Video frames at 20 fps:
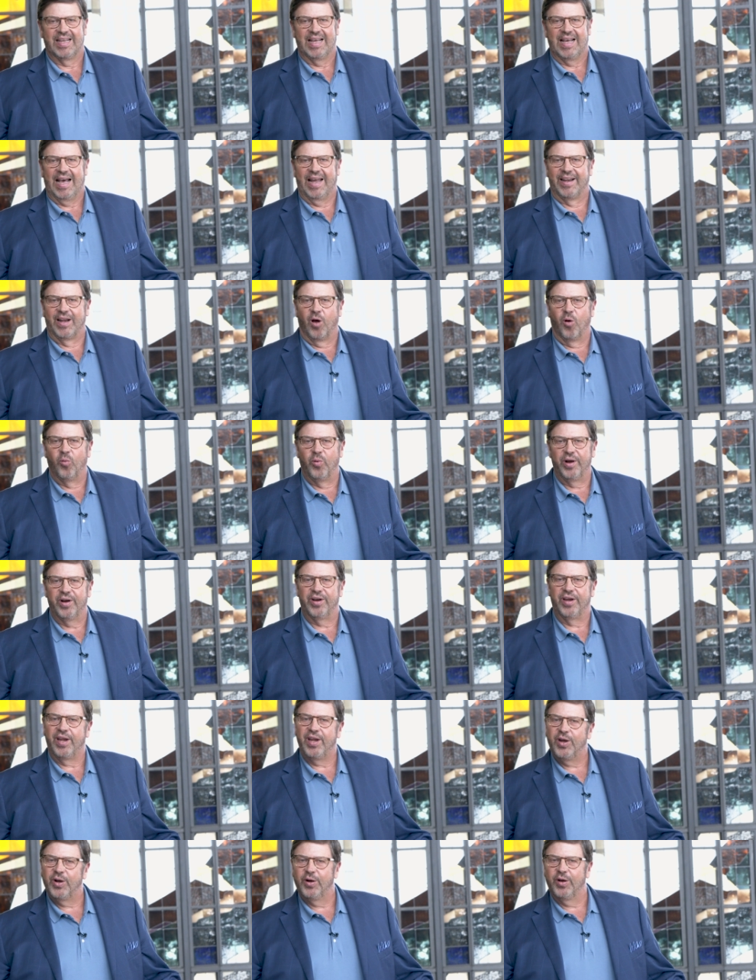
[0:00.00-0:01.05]
I know we're
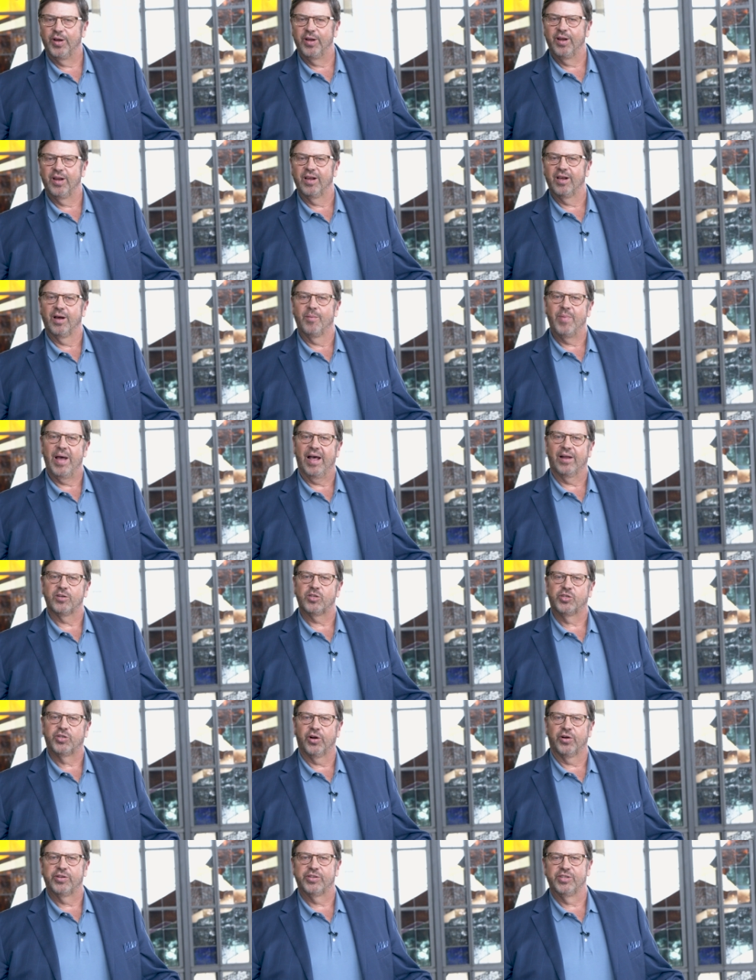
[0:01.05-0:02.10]
hearing about
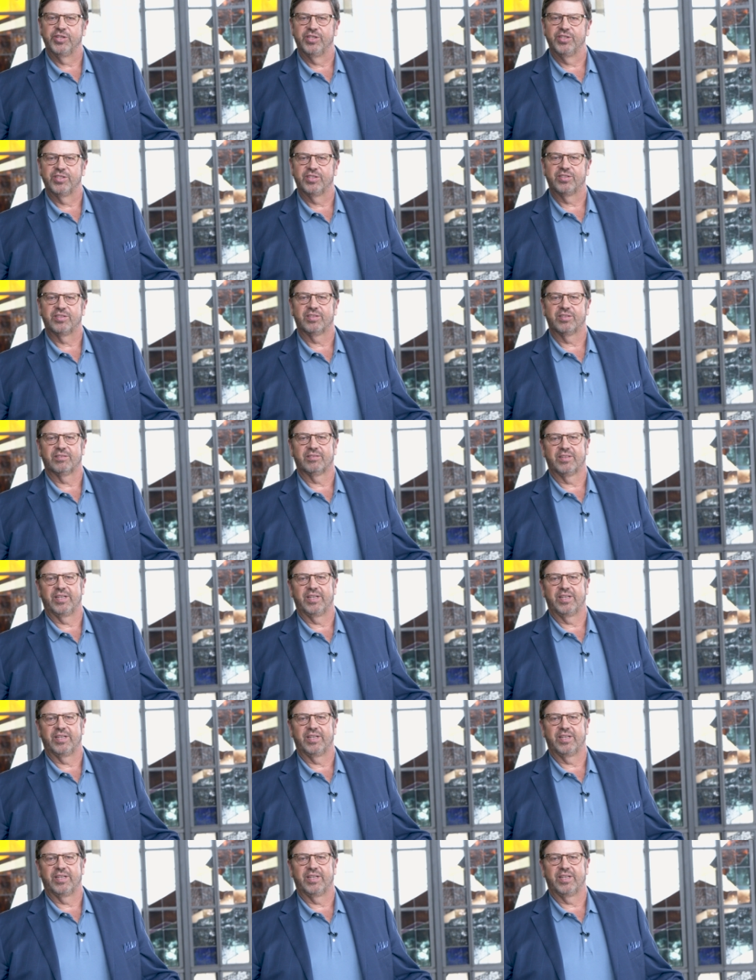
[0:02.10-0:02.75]
churches